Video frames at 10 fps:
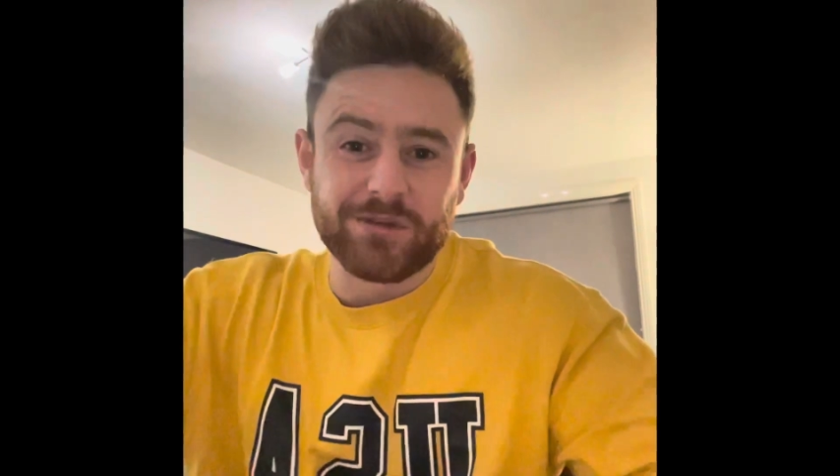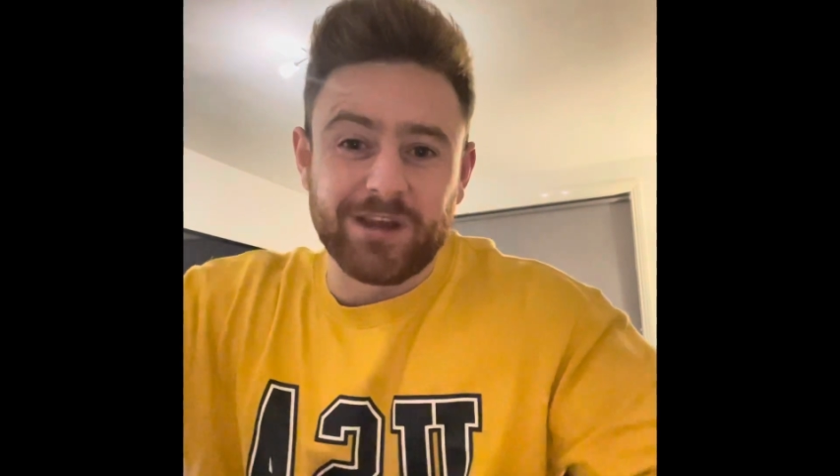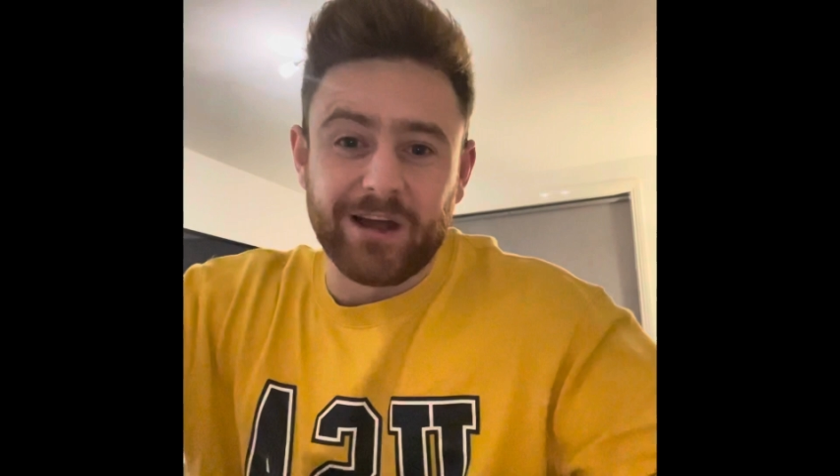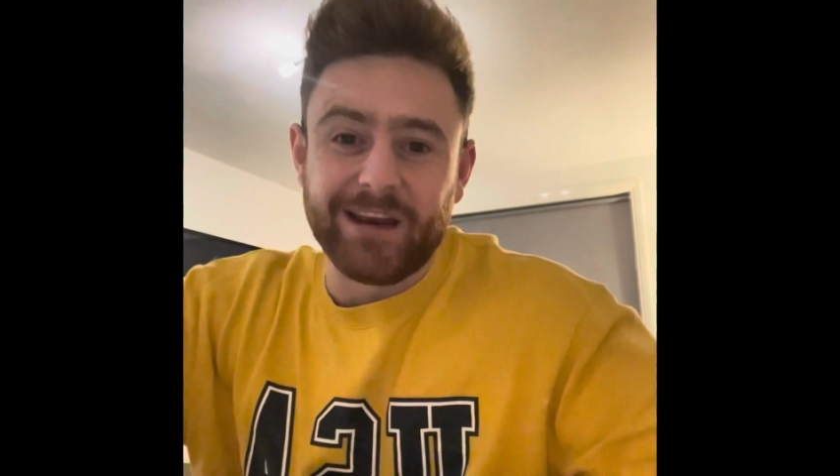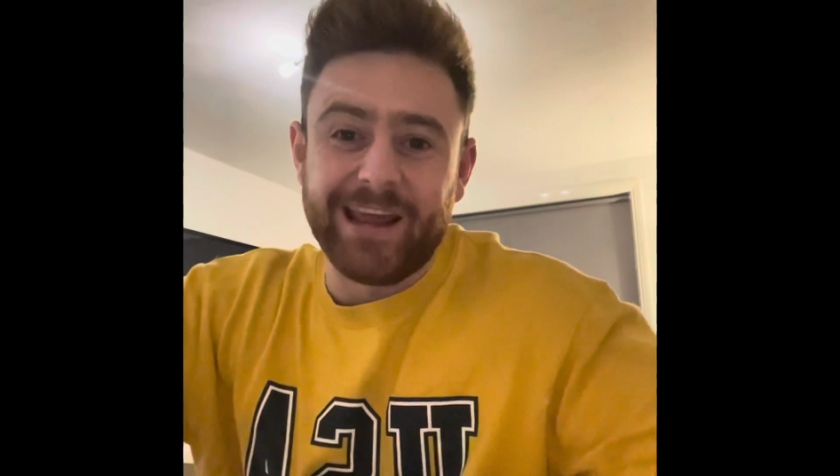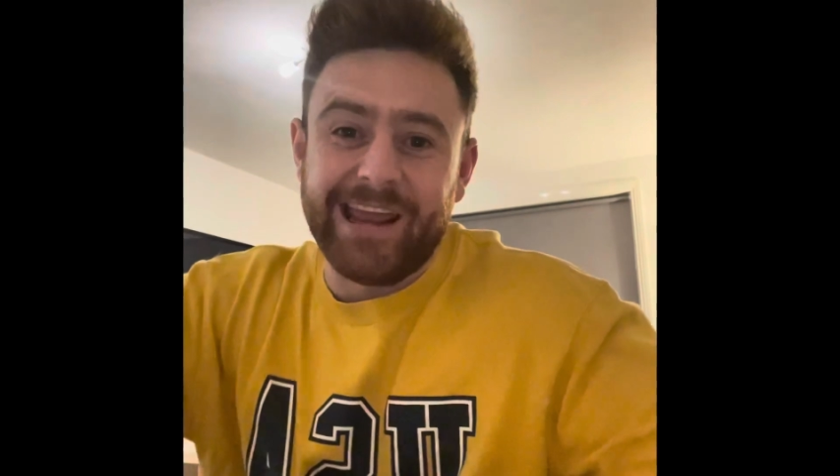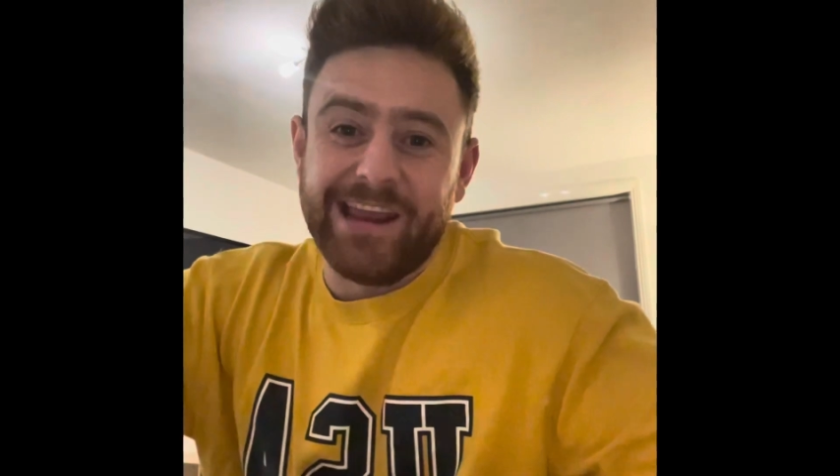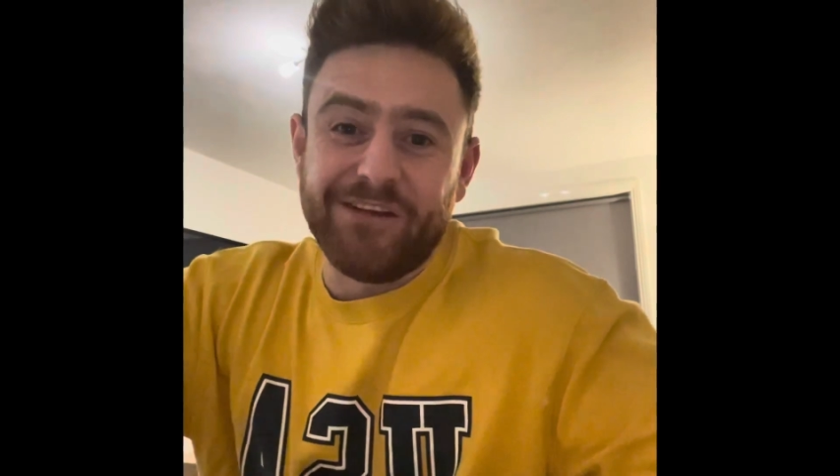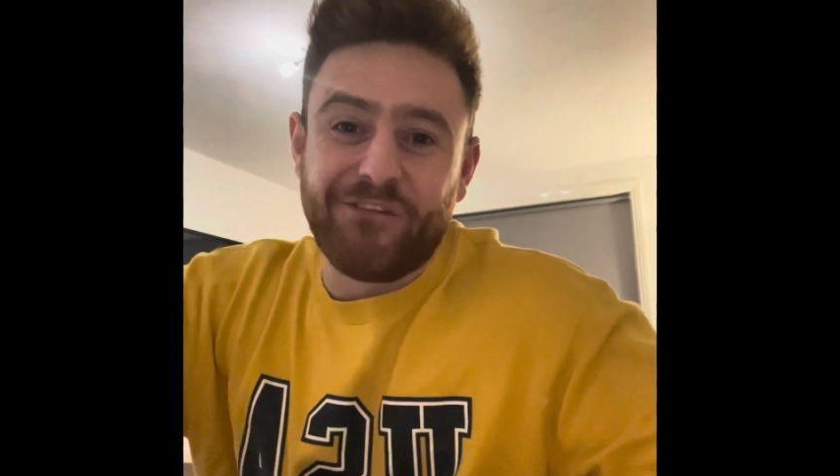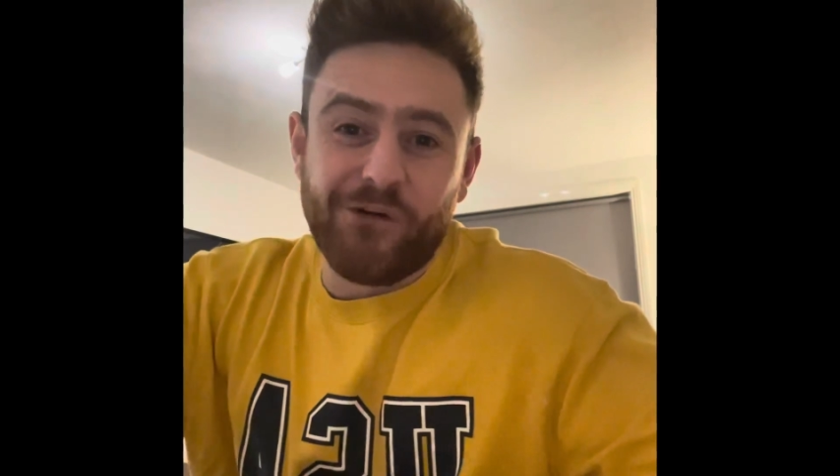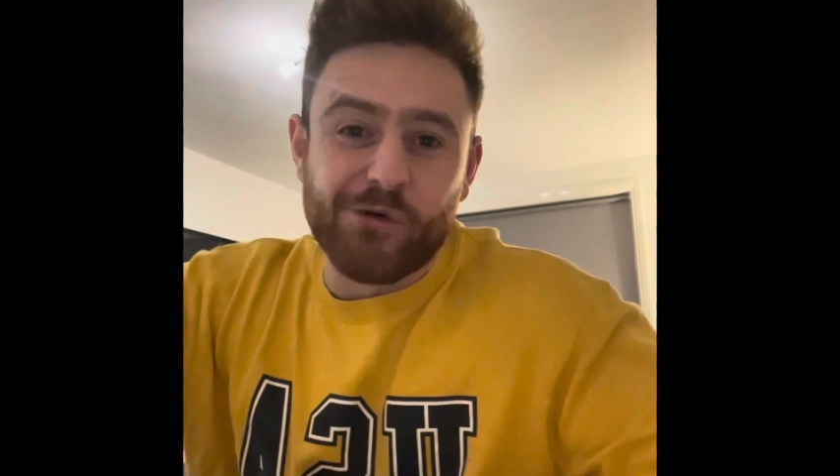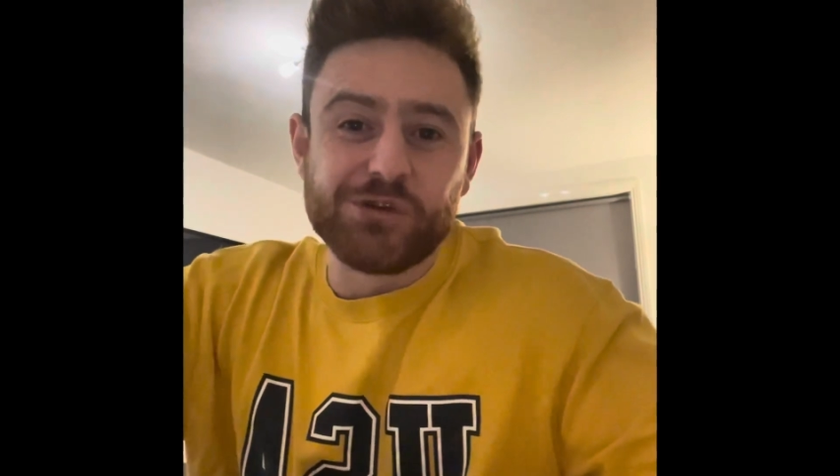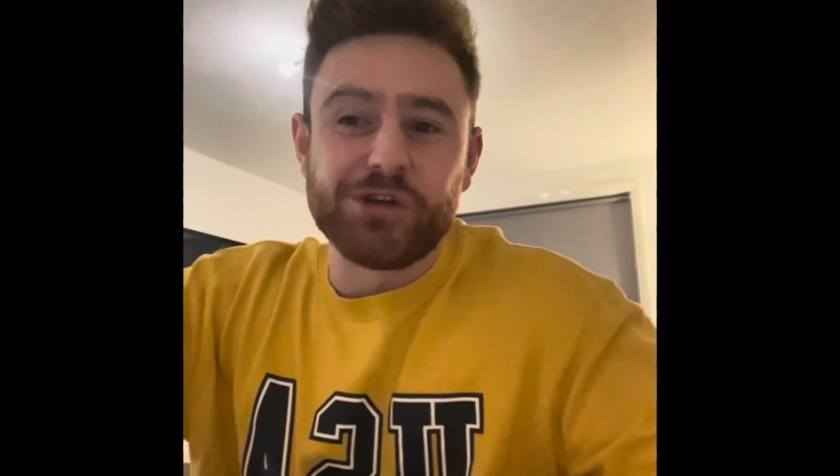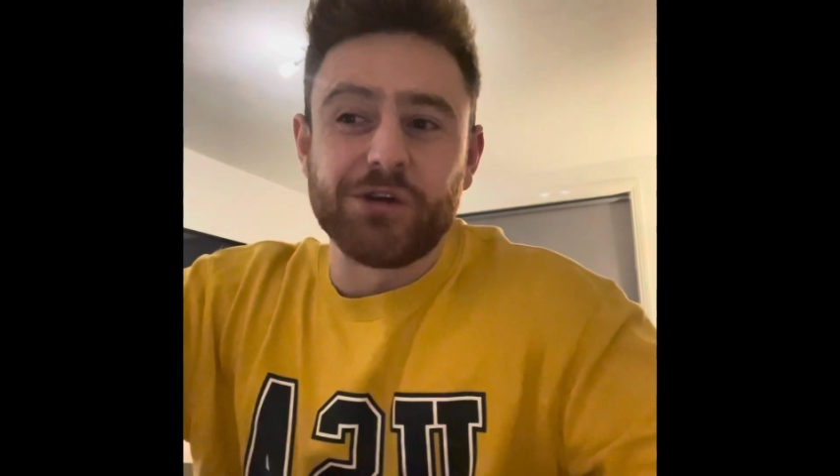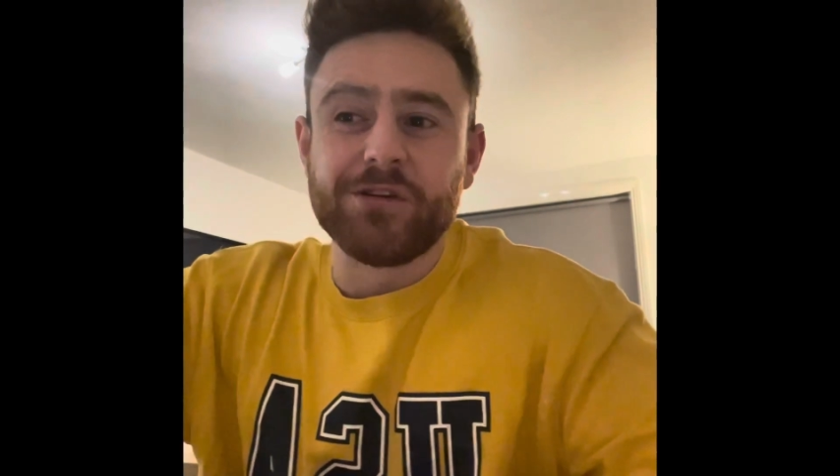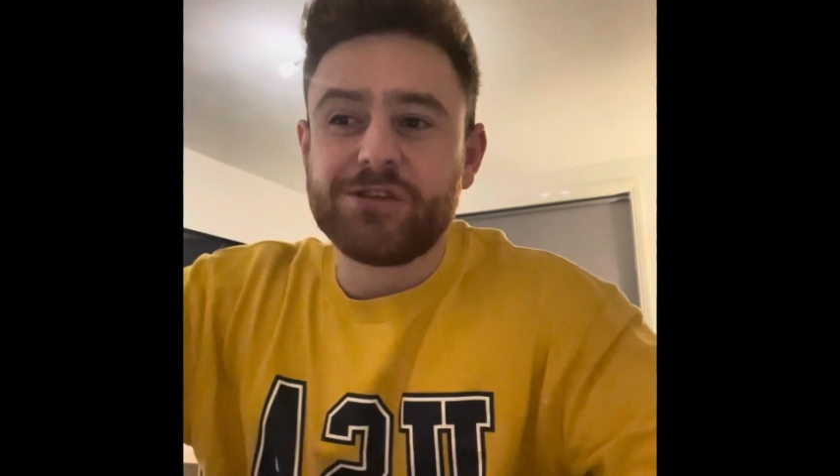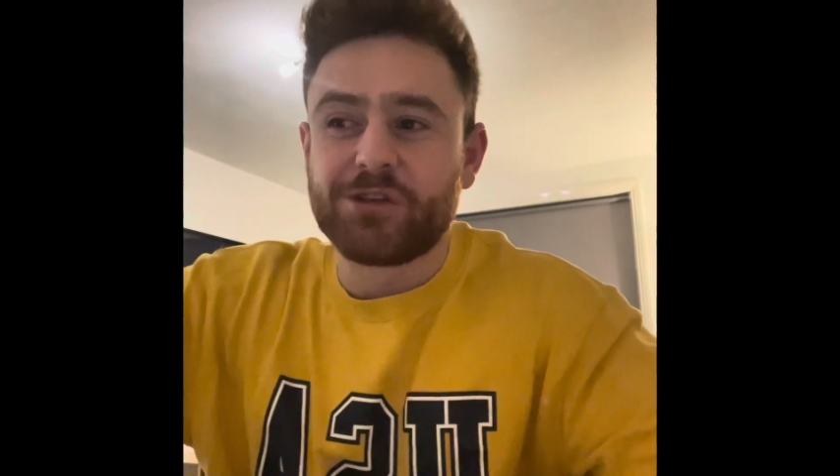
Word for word: done a photo shoot.